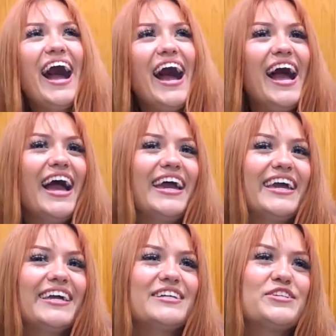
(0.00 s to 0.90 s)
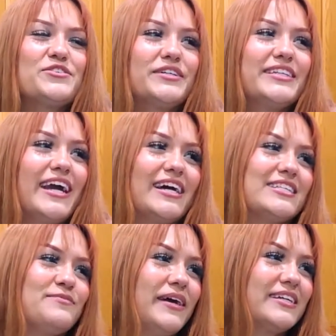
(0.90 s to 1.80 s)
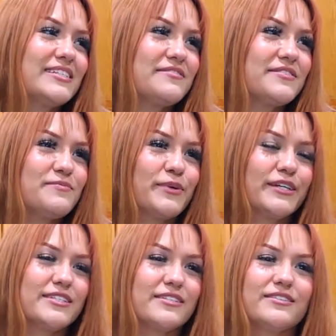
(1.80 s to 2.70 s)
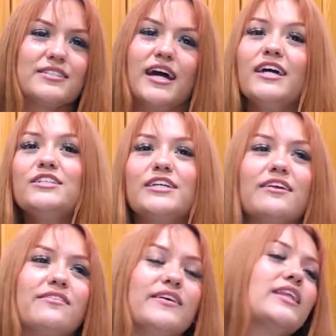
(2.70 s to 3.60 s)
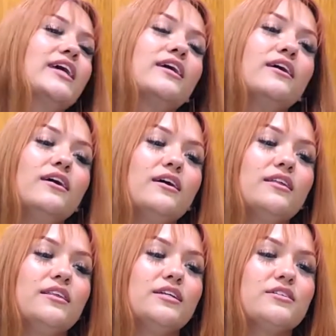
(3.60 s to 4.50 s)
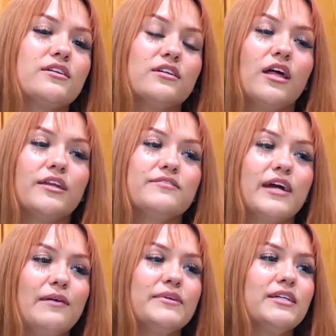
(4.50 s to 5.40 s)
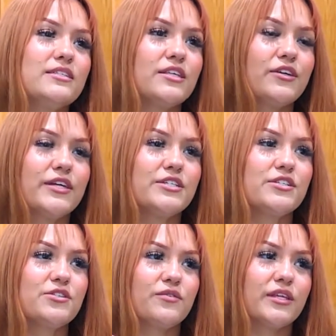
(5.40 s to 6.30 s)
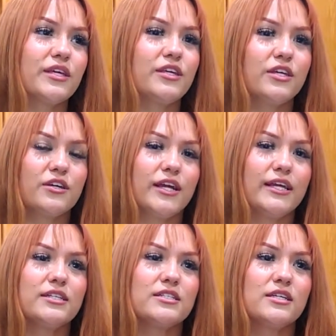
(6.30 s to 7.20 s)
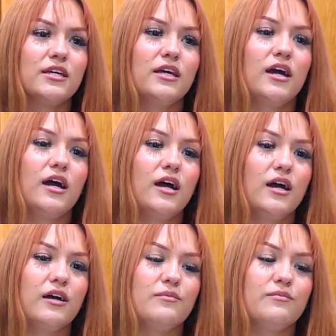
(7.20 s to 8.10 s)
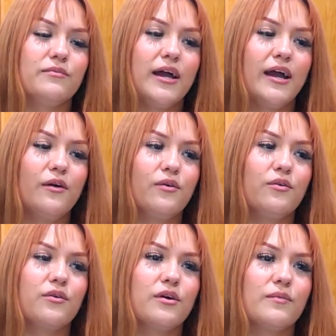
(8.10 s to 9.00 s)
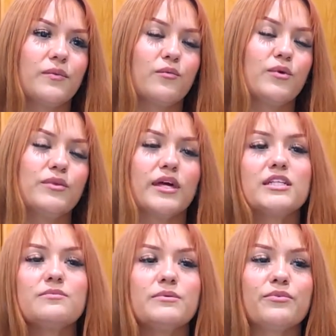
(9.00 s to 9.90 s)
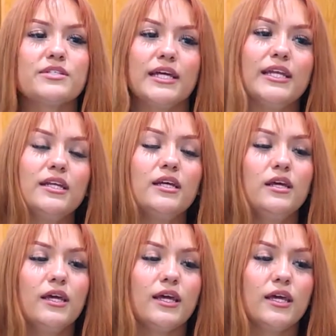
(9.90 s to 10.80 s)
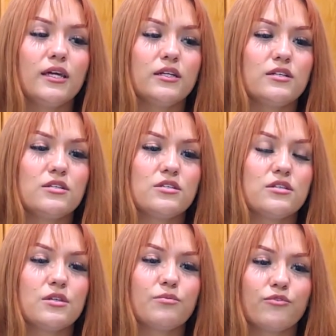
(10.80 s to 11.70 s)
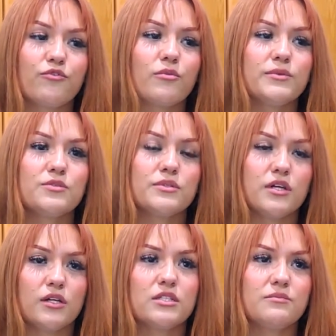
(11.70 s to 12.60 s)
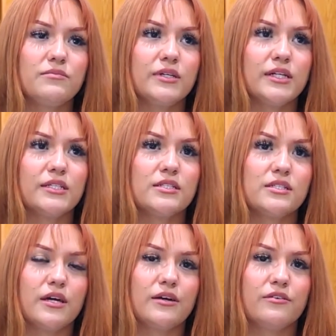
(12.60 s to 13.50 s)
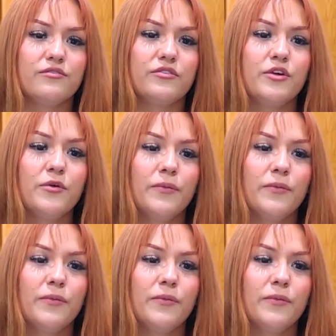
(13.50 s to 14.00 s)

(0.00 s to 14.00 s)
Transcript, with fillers: I enjoyed the aspect of the personal touch. I feel like they took a lot of time and consideration to really curate um, how we would like to be presented, and the performance was awesome because of